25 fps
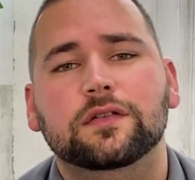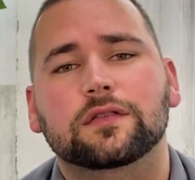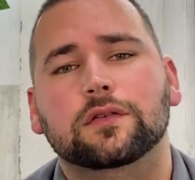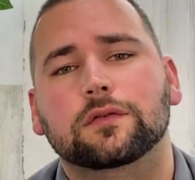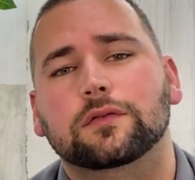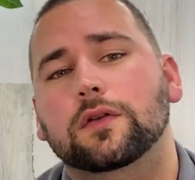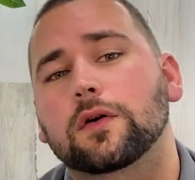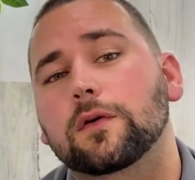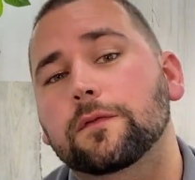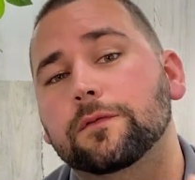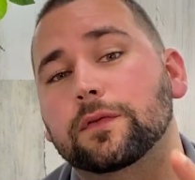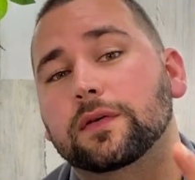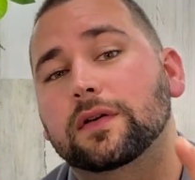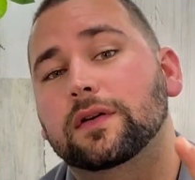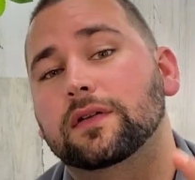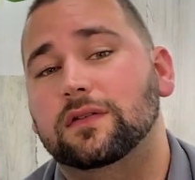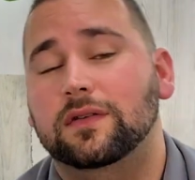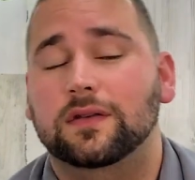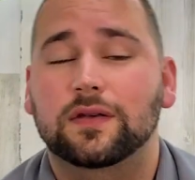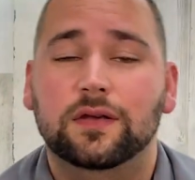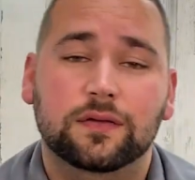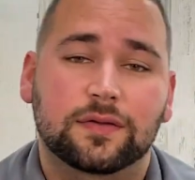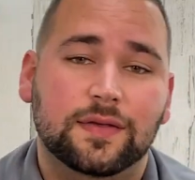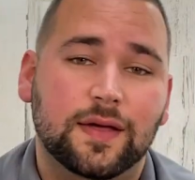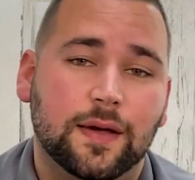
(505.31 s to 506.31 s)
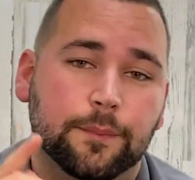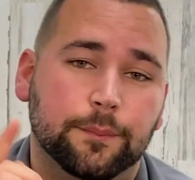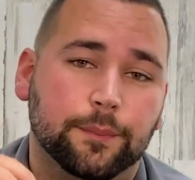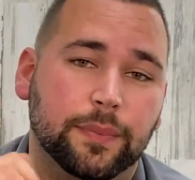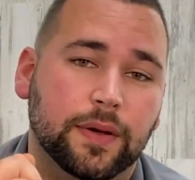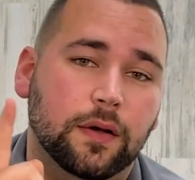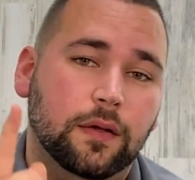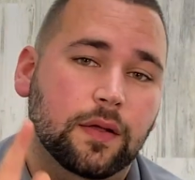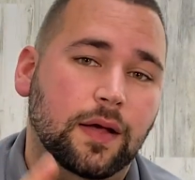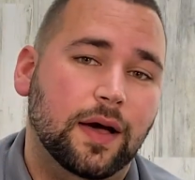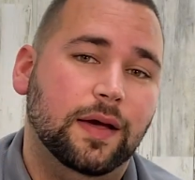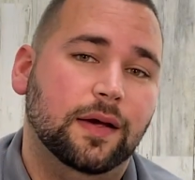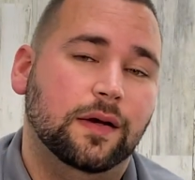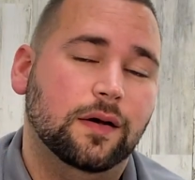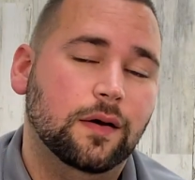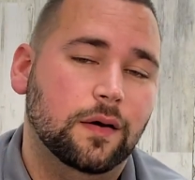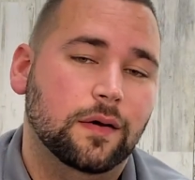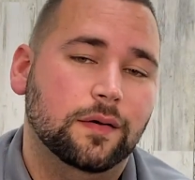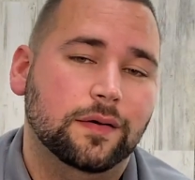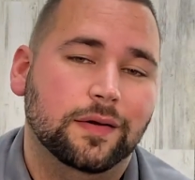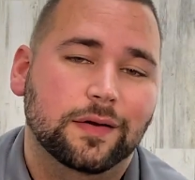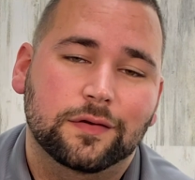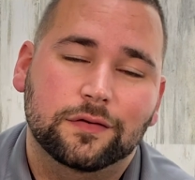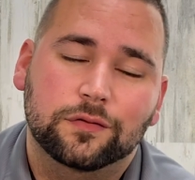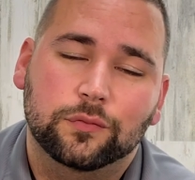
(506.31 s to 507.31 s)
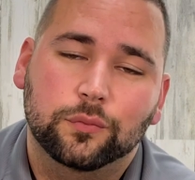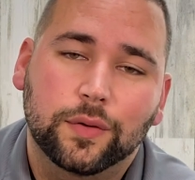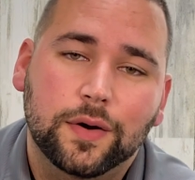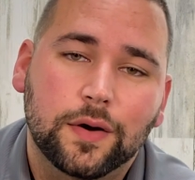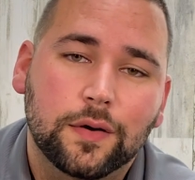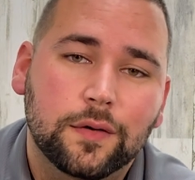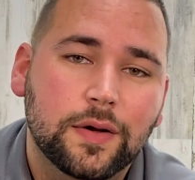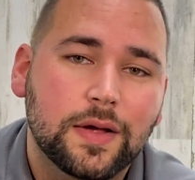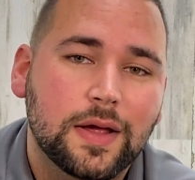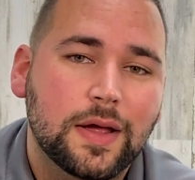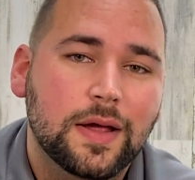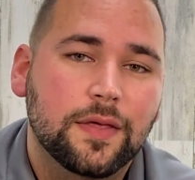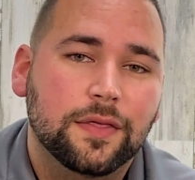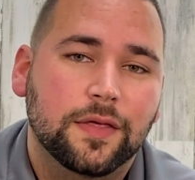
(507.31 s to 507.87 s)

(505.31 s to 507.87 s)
So don't forget to hit that bell icon as well.